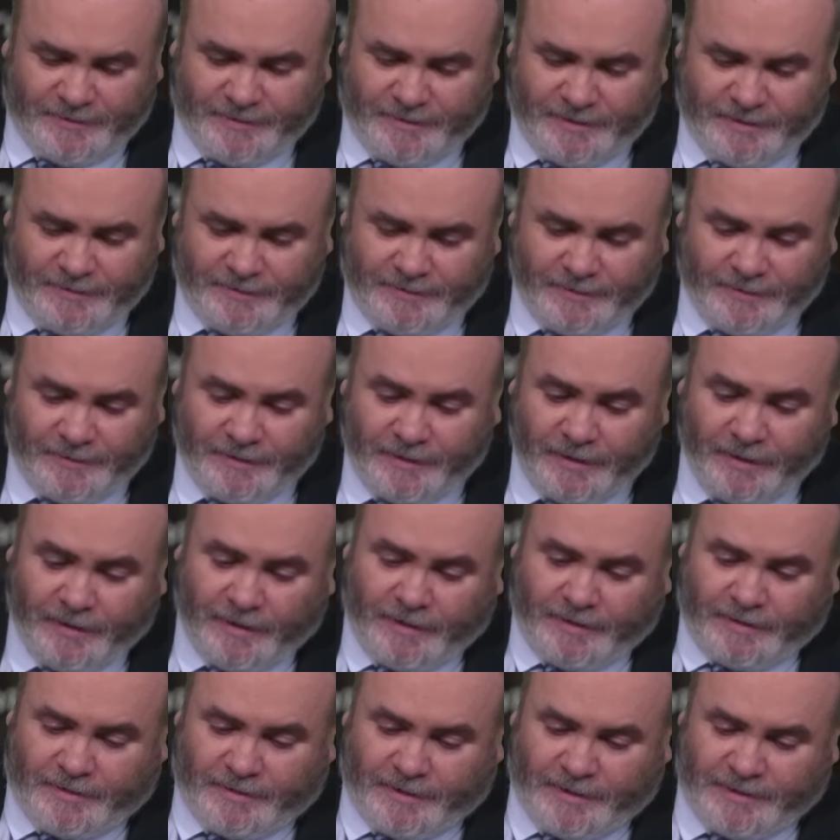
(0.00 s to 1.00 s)
that. The,
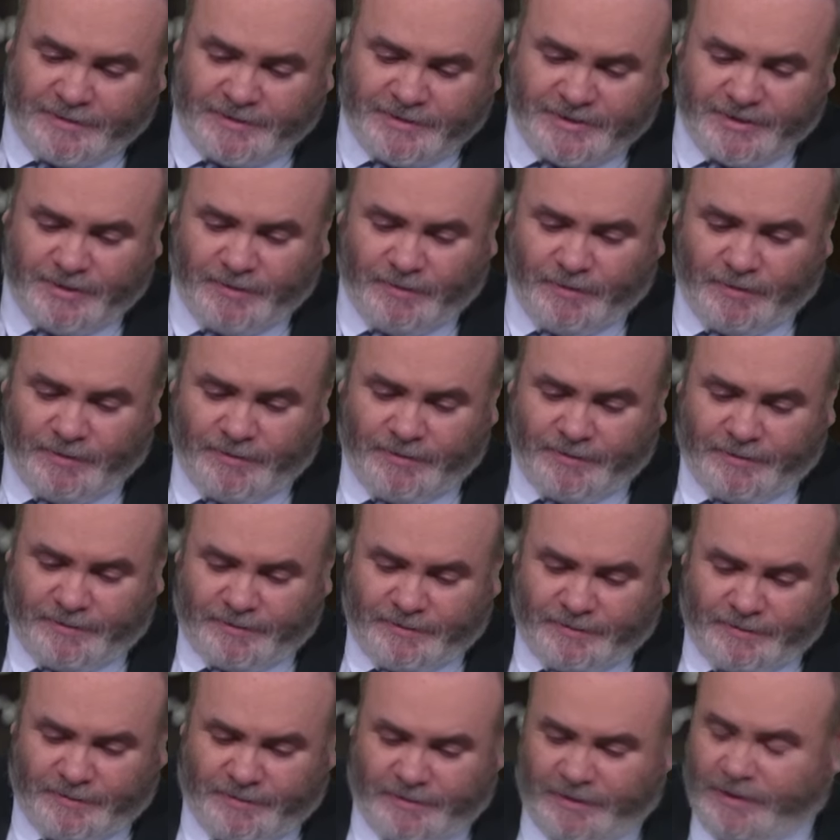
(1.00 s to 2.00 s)
let's see what the
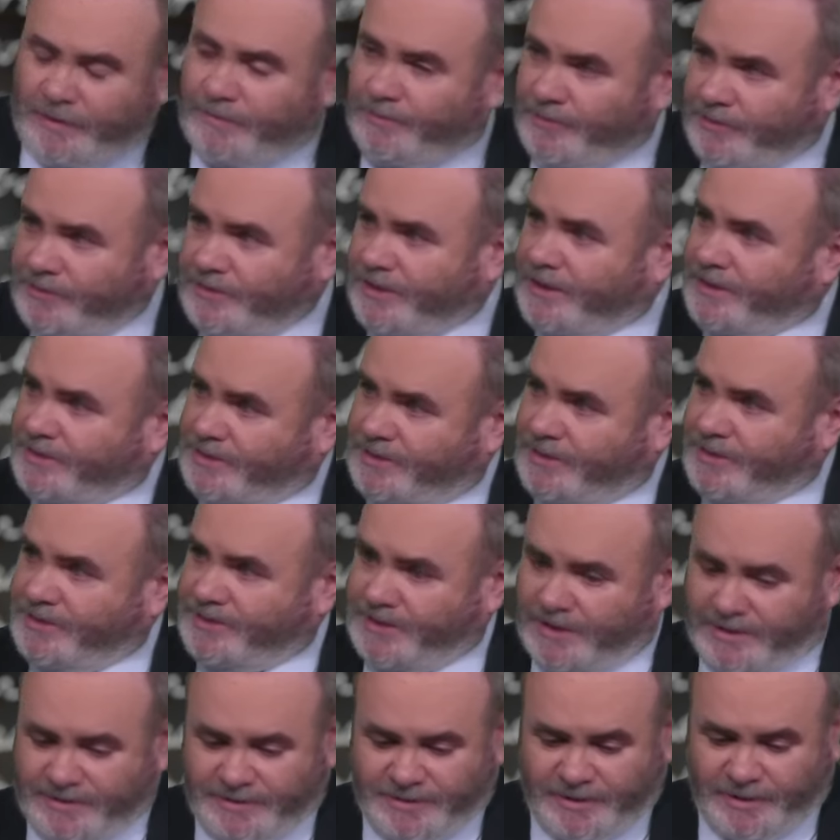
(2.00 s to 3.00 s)
Hebrews actually
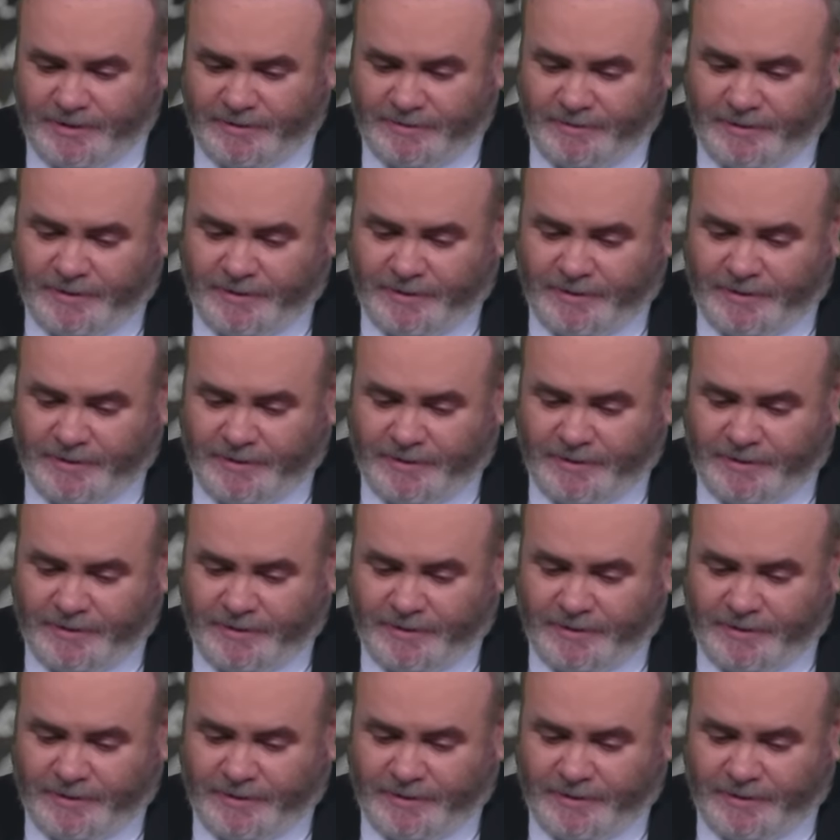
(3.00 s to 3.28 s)
yeah, says then.